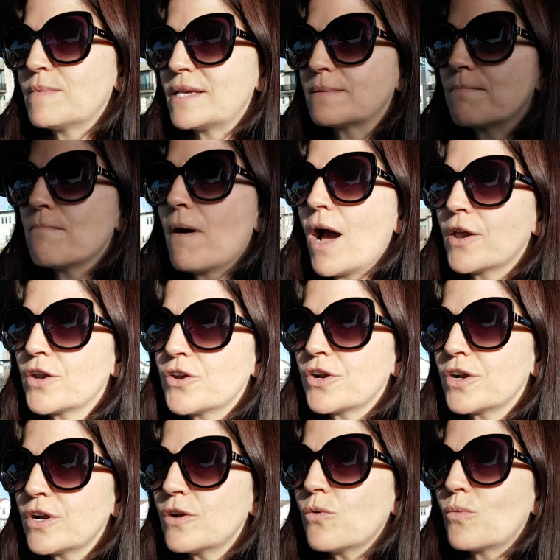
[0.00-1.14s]
is
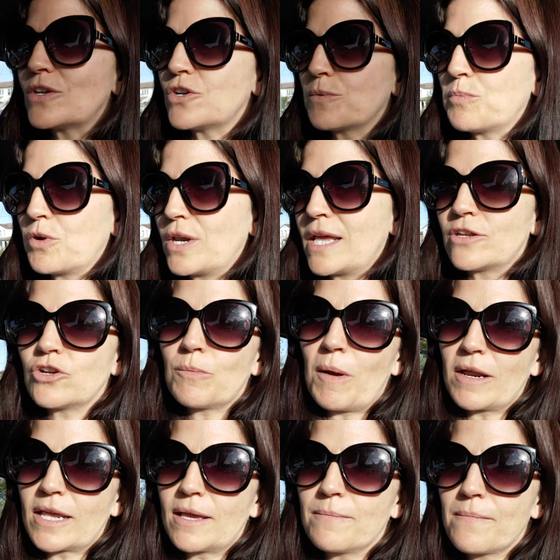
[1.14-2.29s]
monitor what you're putting in your
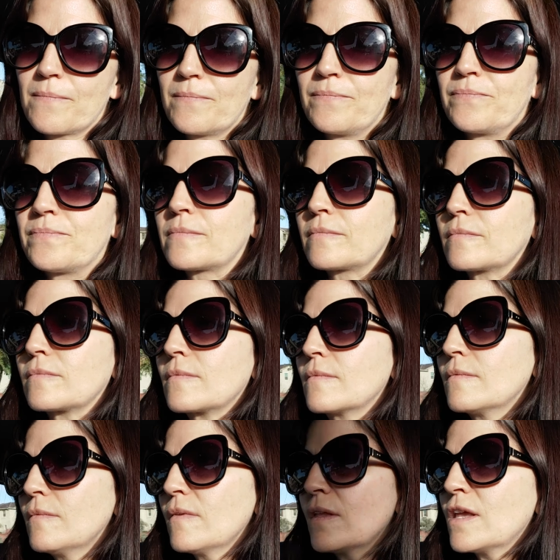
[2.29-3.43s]
body.
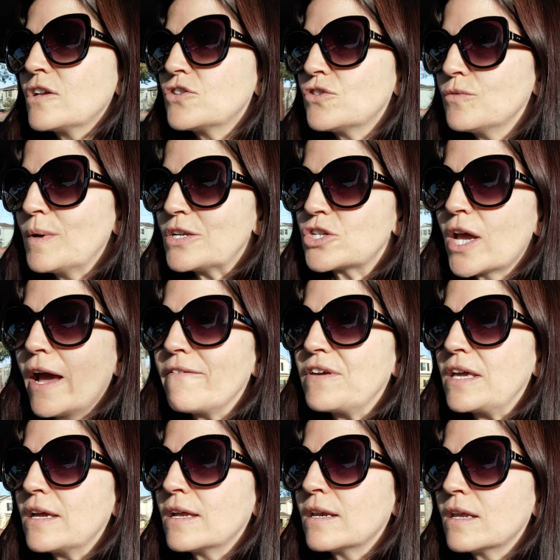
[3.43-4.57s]
Too much
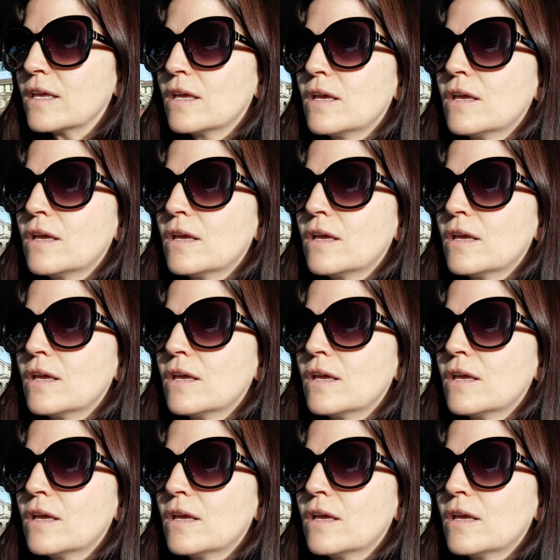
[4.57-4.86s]
caffeine,